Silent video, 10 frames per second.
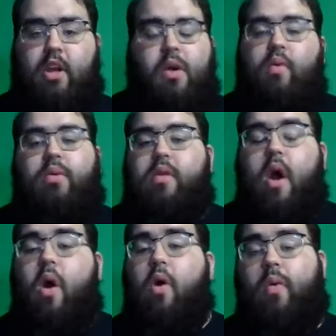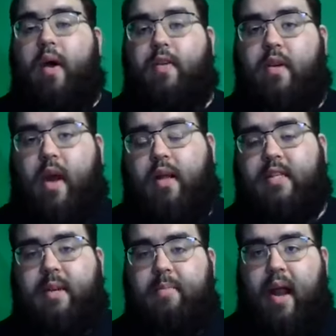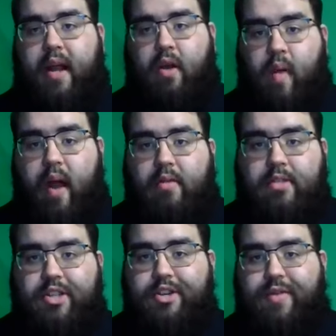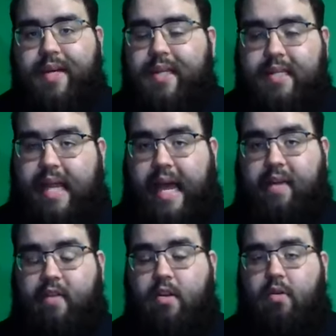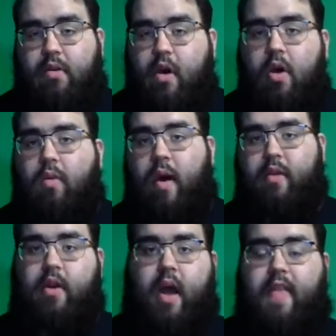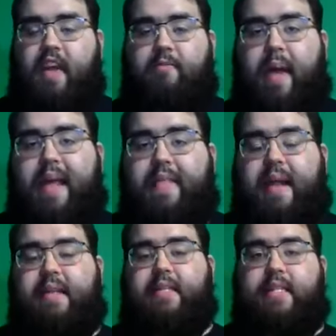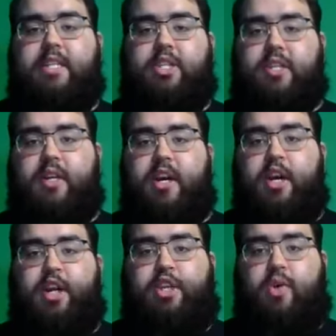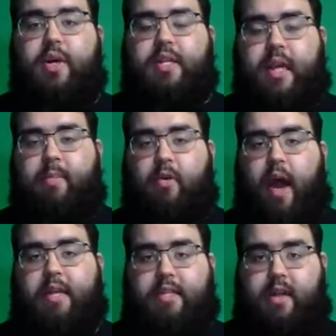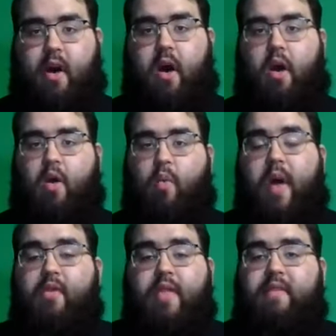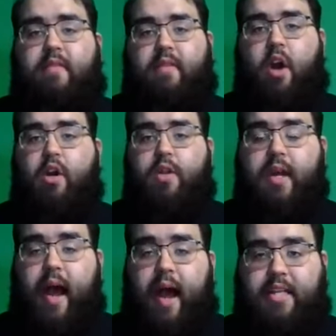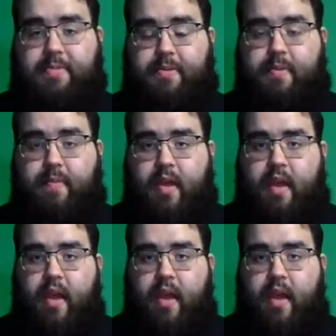You don't know whether or not somebody around you is saved. You don't know whether or not they've made that decision to accept Christ in their heart, or whether they've even heard the gospel.